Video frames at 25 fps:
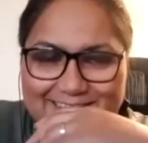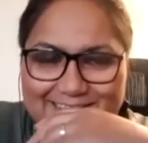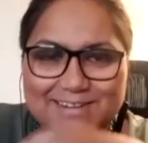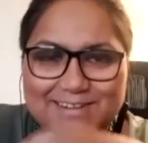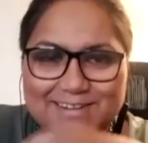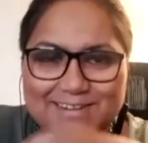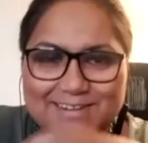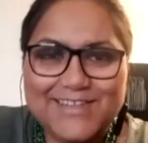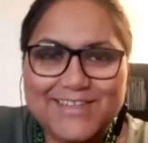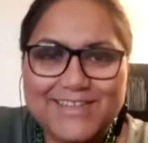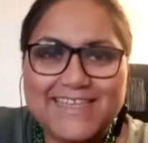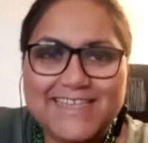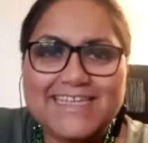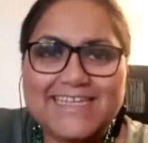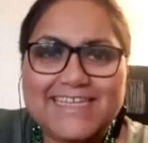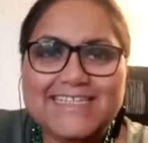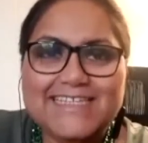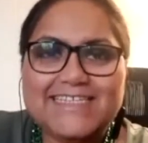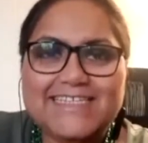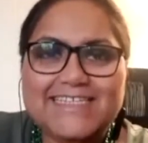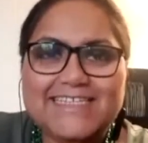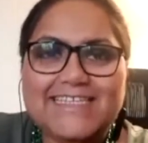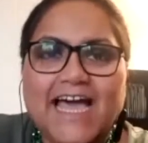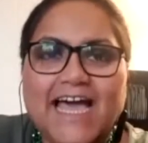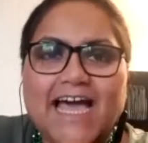sure it won't
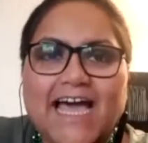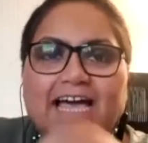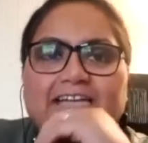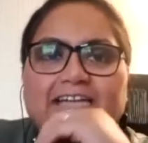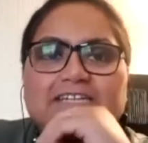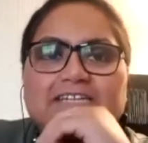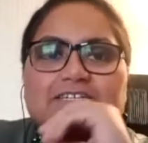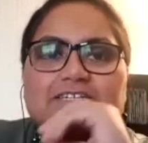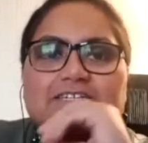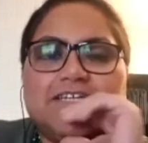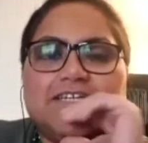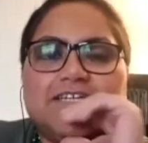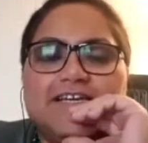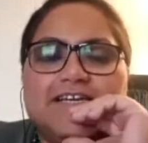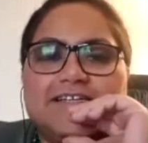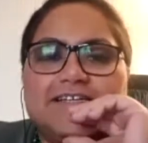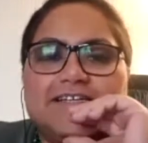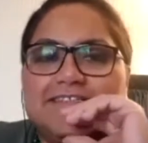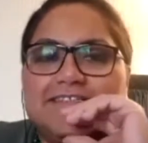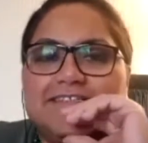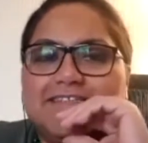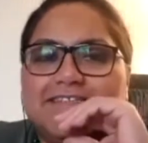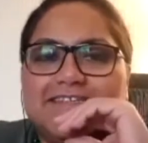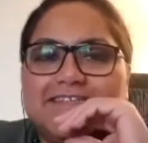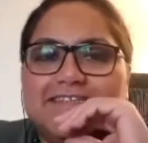be
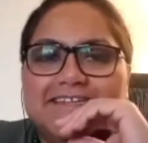stupid.